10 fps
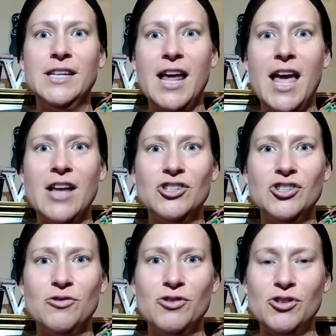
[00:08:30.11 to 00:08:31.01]
that I had
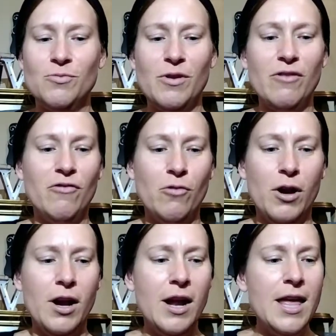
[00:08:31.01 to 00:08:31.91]
showed you
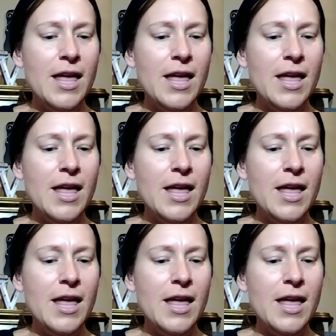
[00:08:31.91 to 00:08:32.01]
before.